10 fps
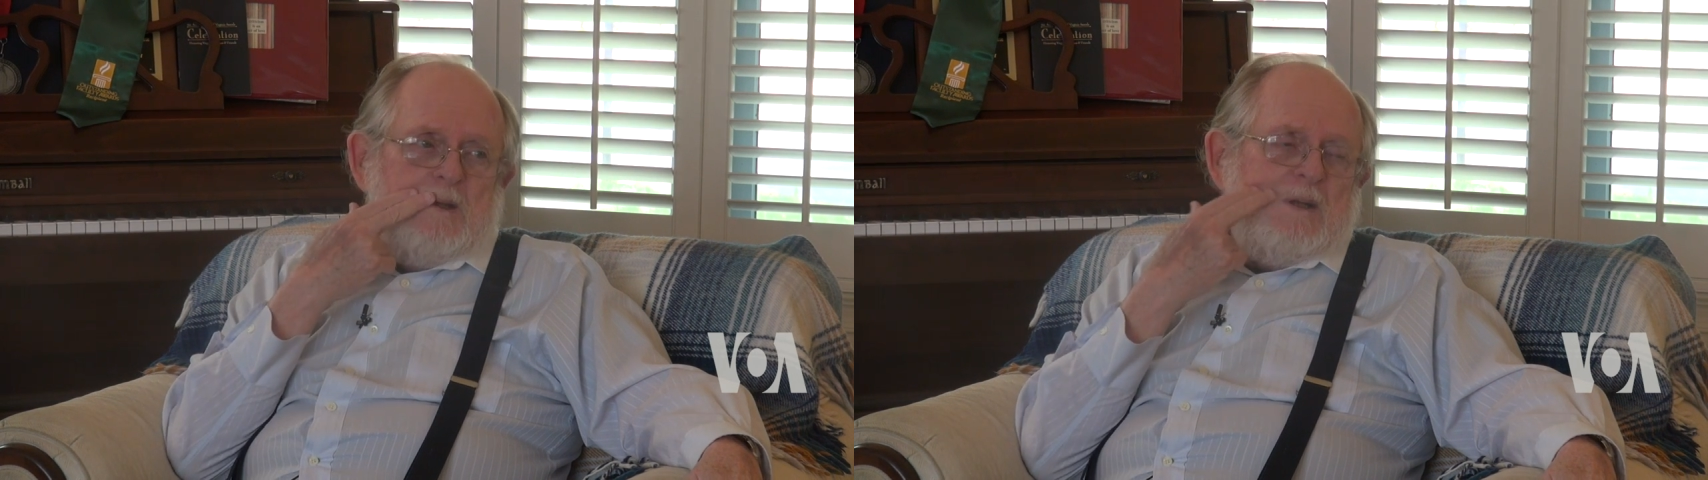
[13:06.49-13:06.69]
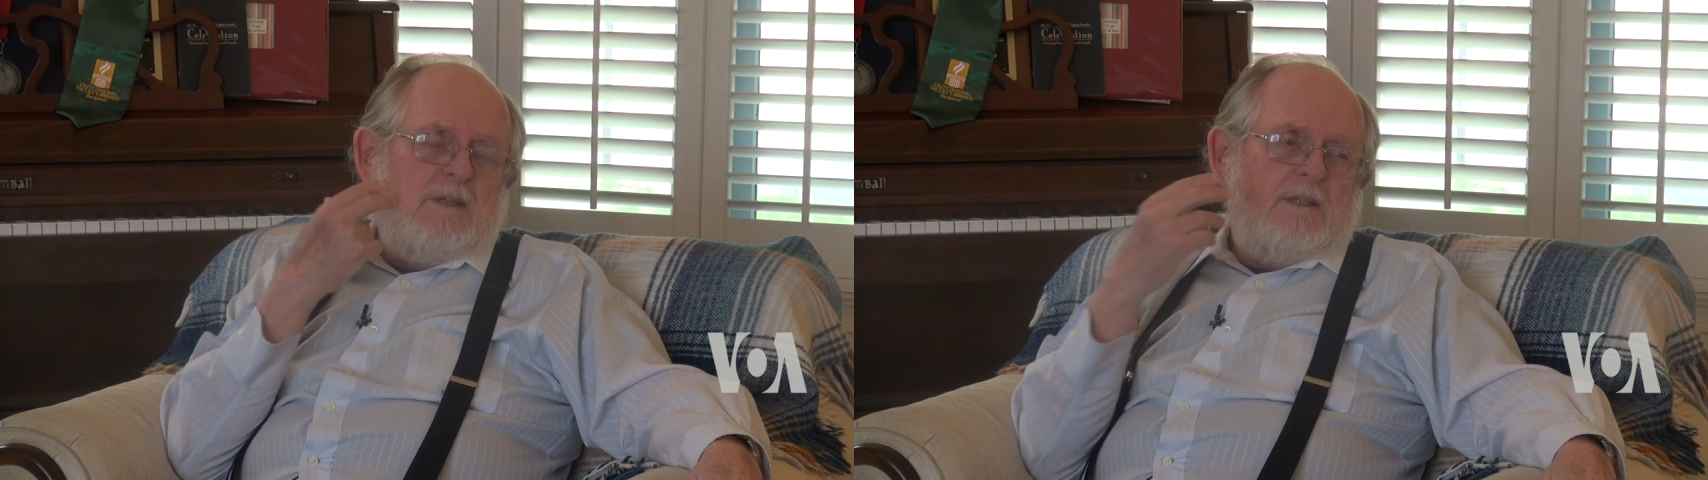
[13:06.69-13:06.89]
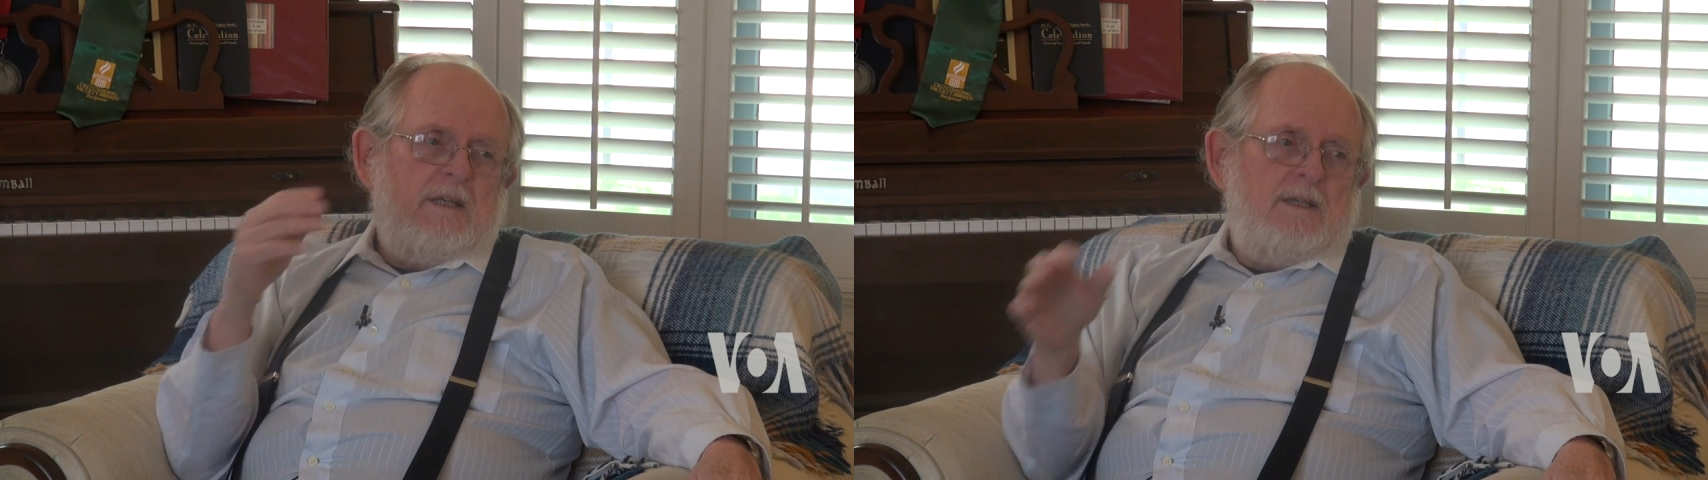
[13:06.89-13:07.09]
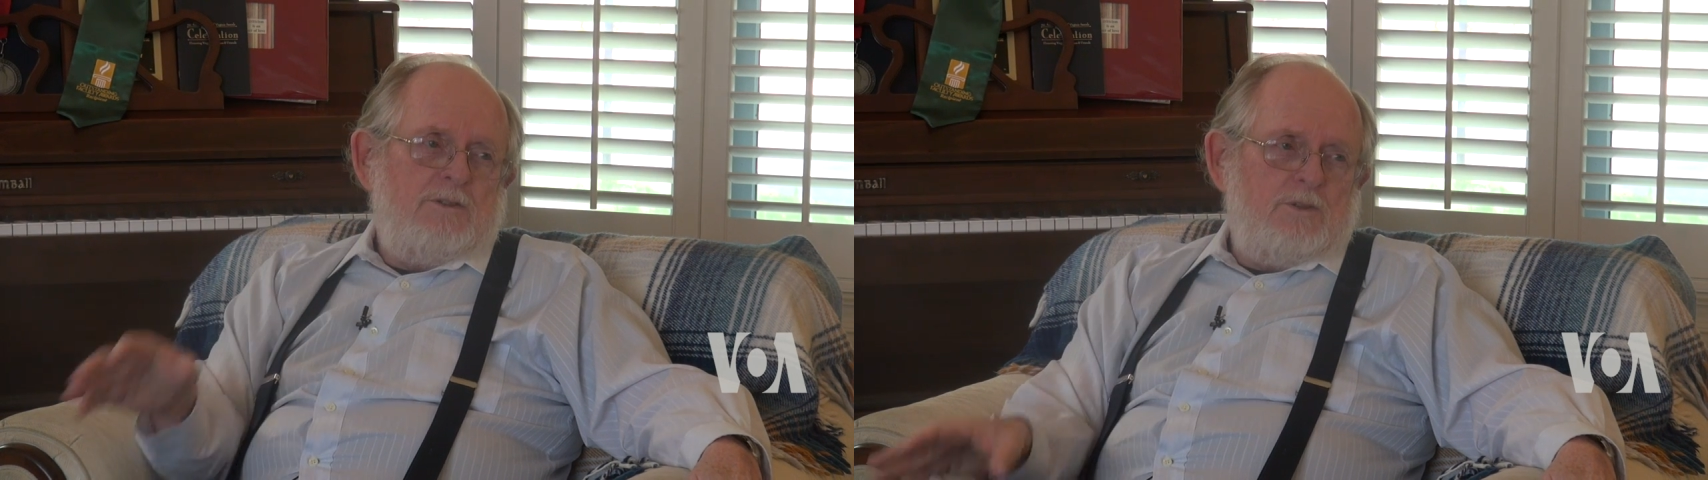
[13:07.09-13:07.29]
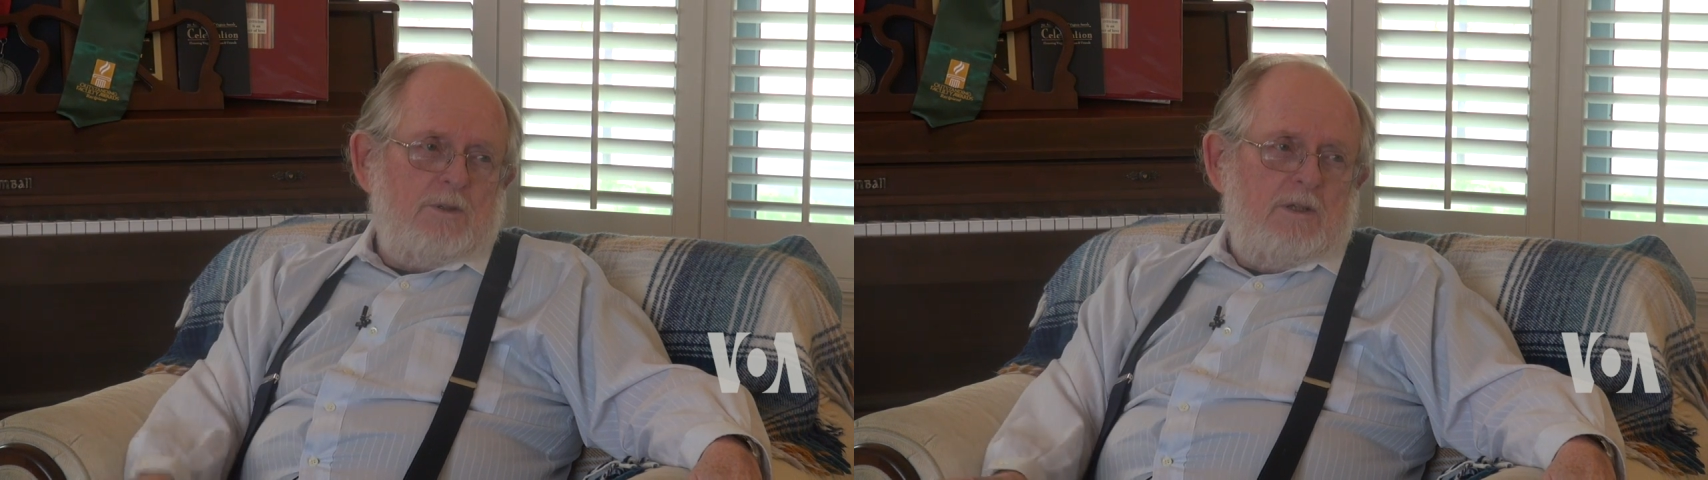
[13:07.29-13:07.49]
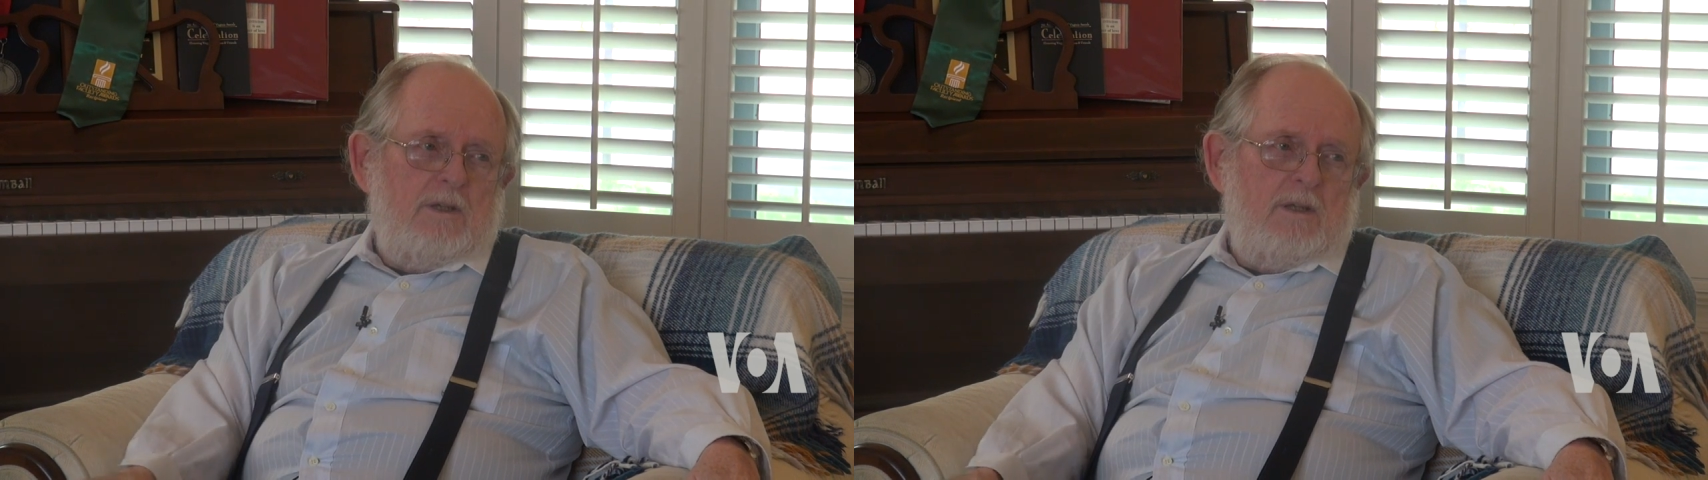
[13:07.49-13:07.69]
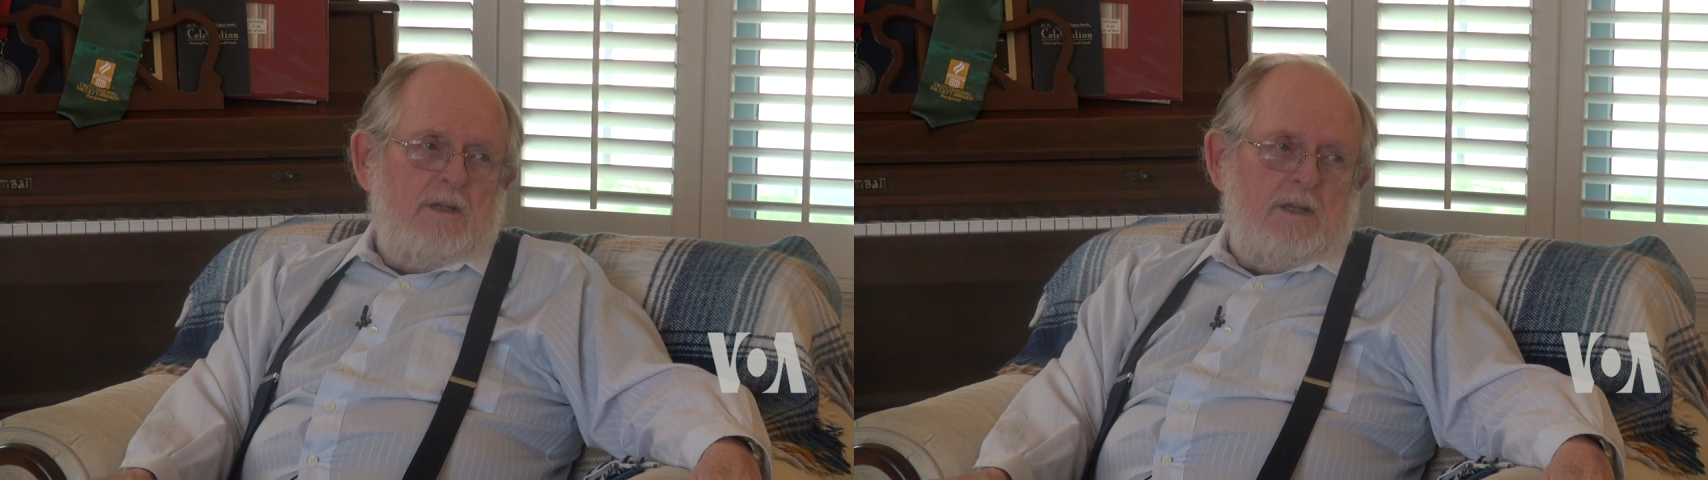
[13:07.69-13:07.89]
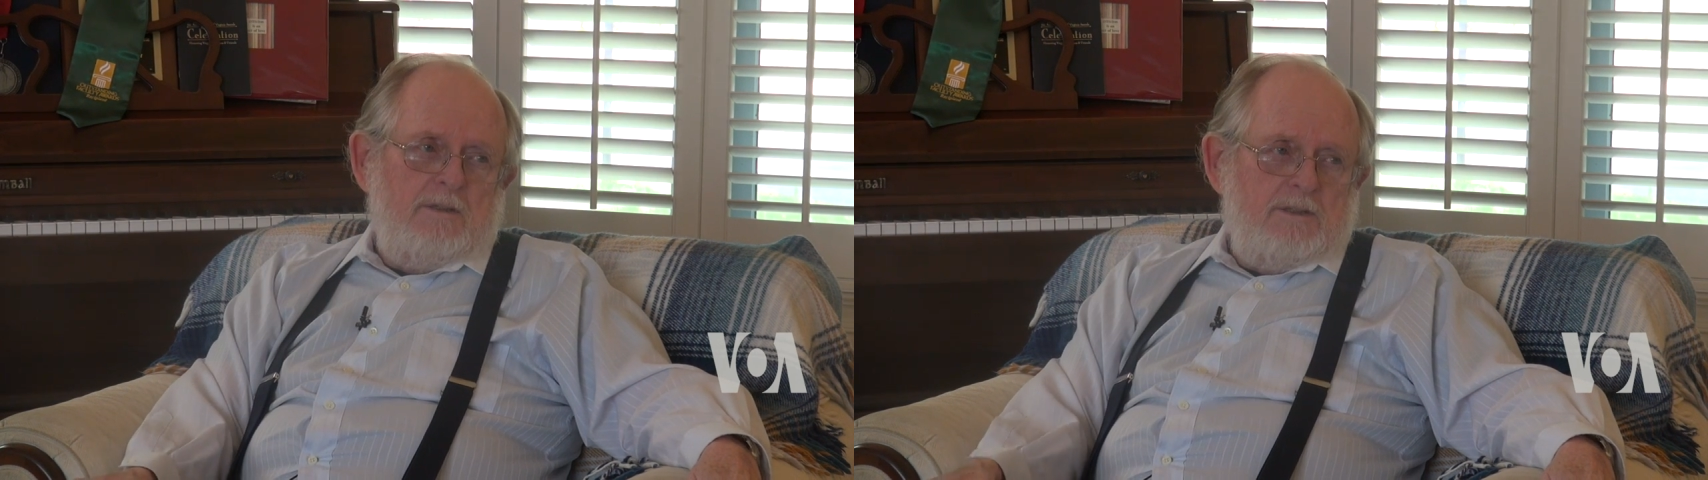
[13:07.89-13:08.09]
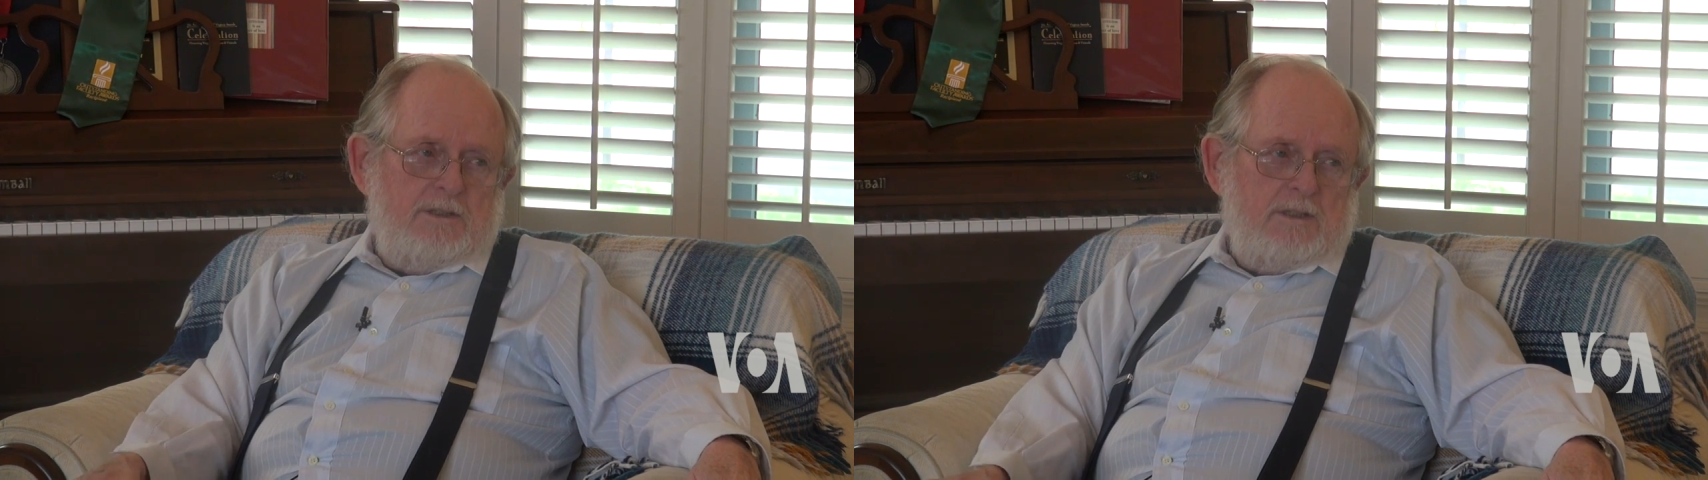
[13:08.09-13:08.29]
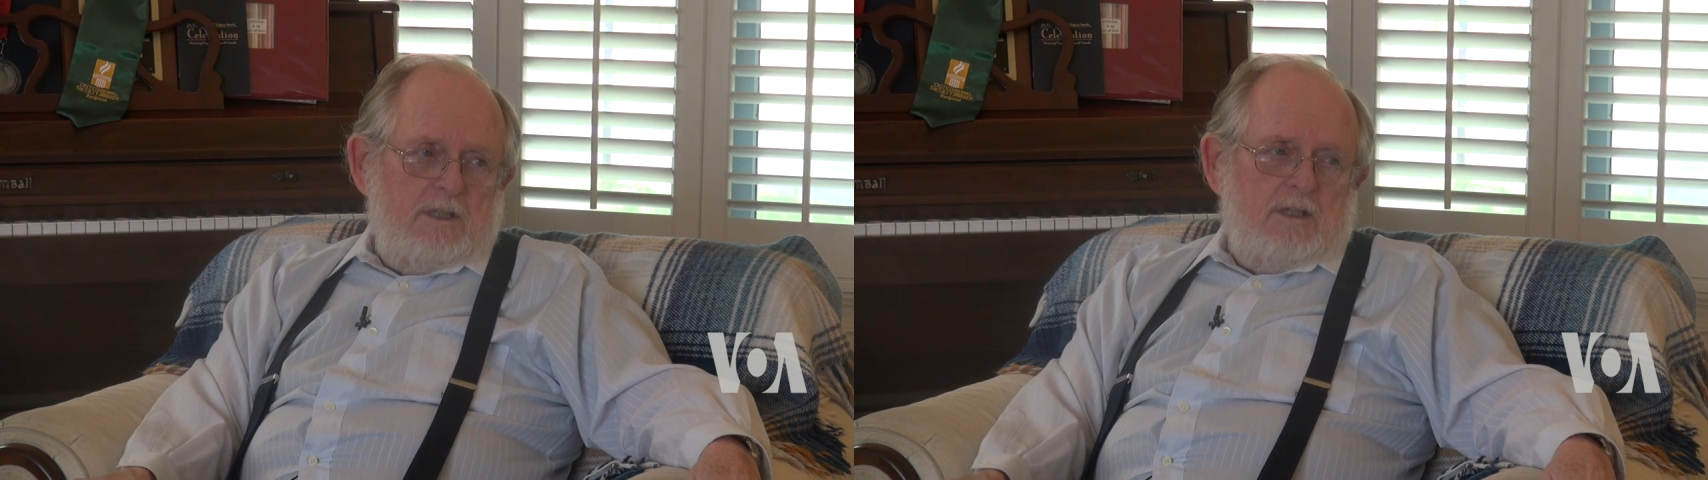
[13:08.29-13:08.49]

I had to take history and English.